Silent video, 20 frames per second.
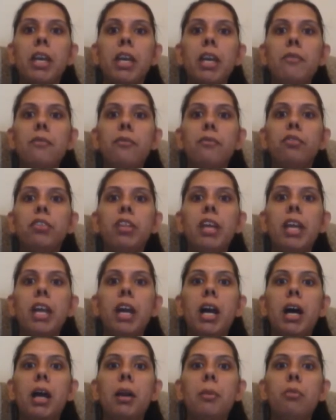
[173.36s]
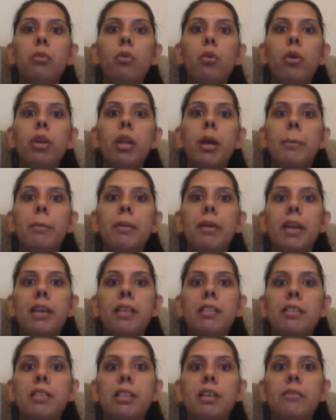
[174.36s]
If they are more
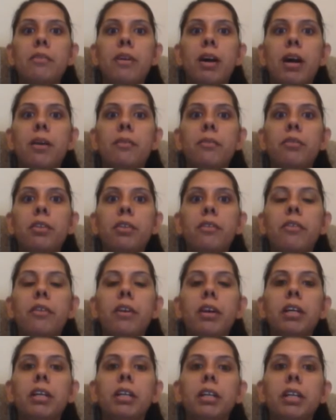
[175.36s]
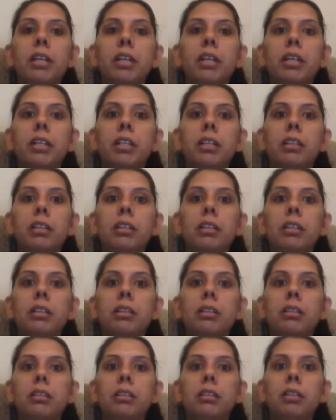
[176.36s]
apprehensive after
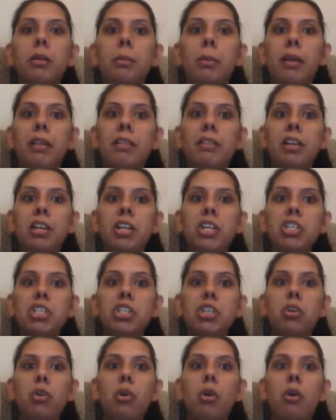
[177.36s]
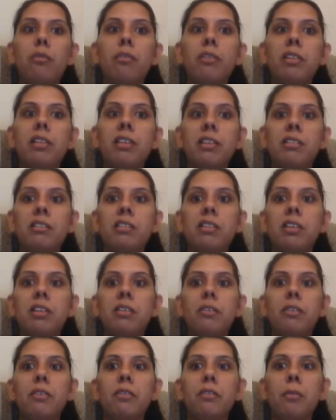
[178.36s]
the presentation of disaster
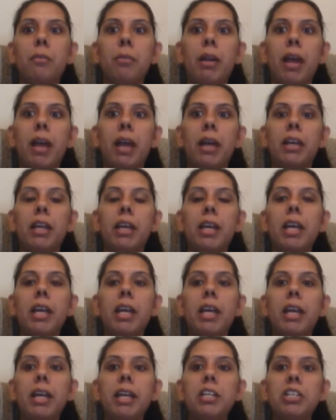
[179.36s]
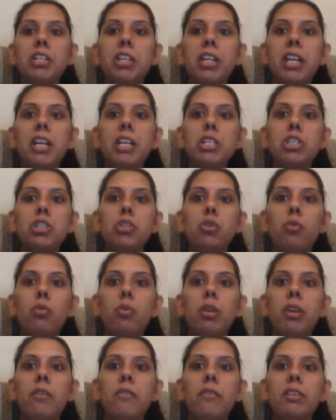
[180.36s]
recovery plan, it needs
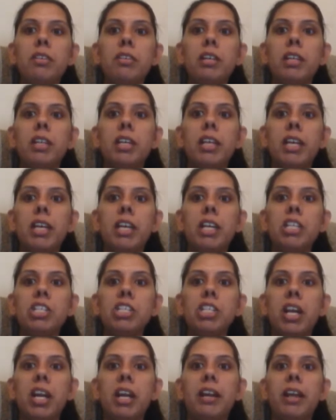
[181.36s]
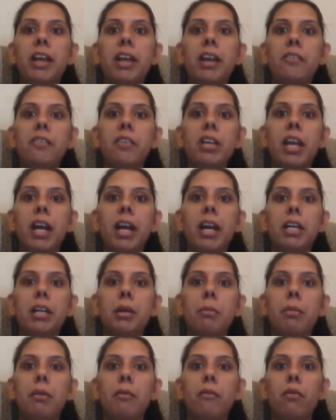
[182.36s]
to revisit each and every
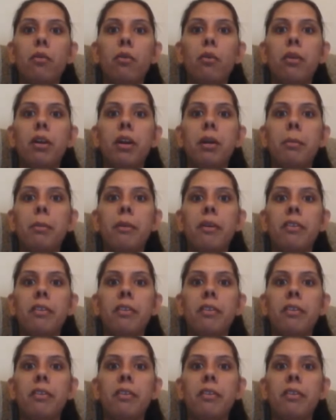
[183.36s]
item before it